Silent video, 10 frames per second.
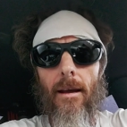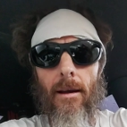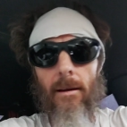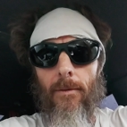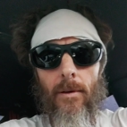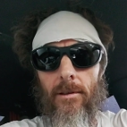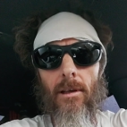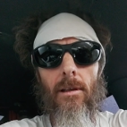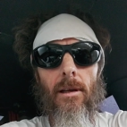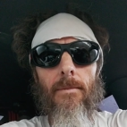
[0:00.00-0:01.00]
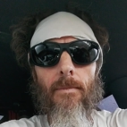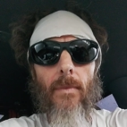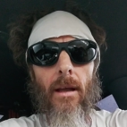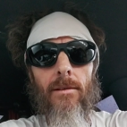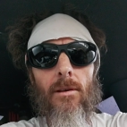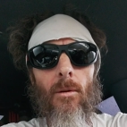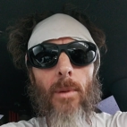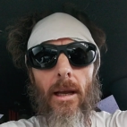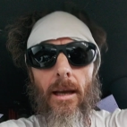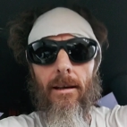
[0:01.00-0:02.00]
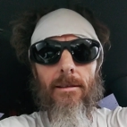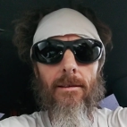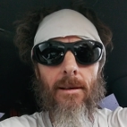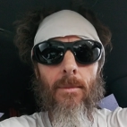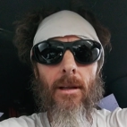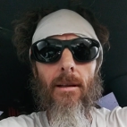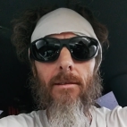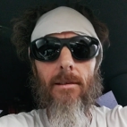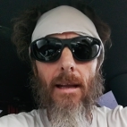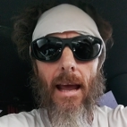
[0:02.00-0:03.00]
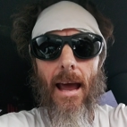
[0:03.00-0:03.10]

eh, physically. And so, because it's something that's